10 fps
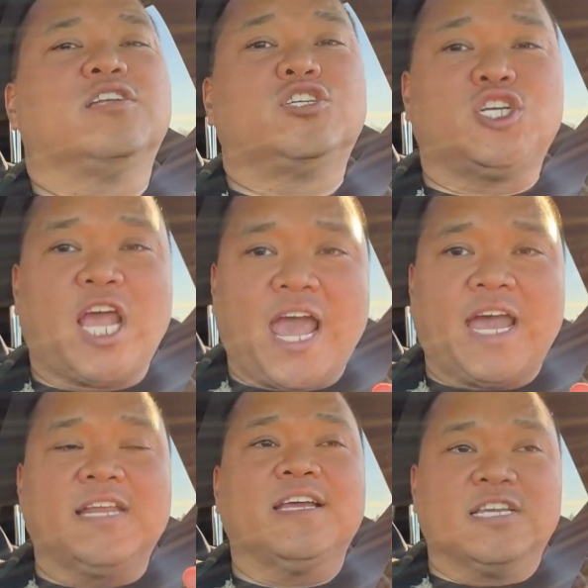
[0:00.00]

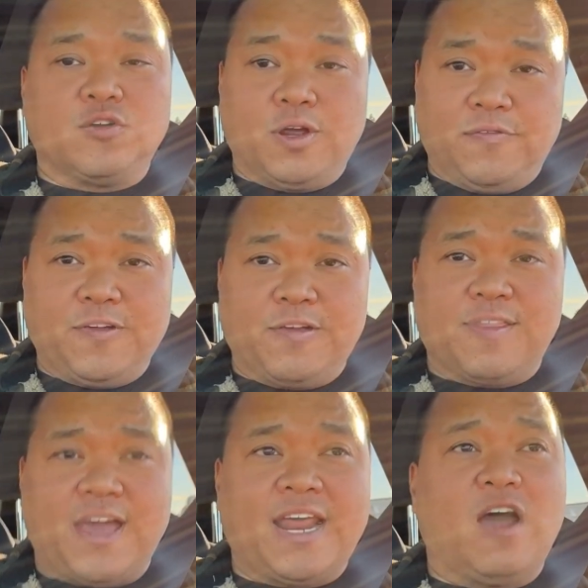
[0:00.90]
Chad is going to figure
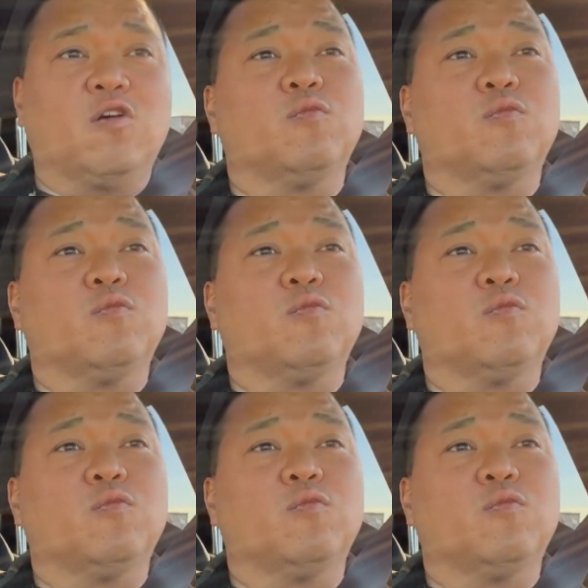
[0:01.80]
that out,